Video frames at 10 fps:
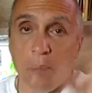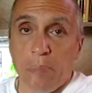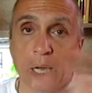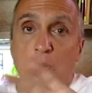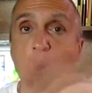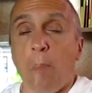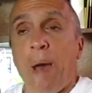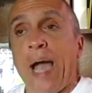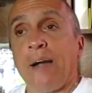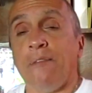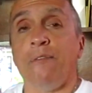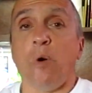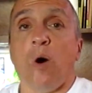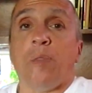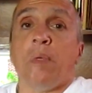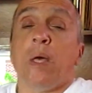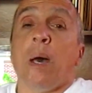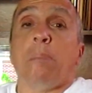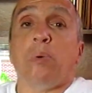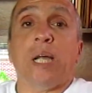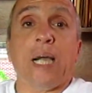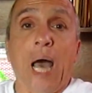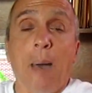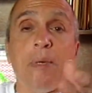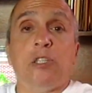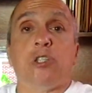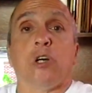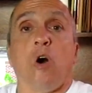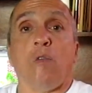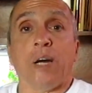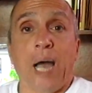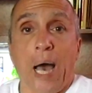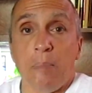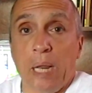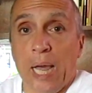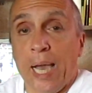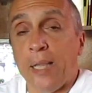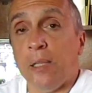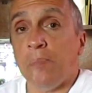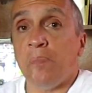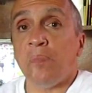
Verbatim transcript: been going back and forth. But when the commies took over commie land,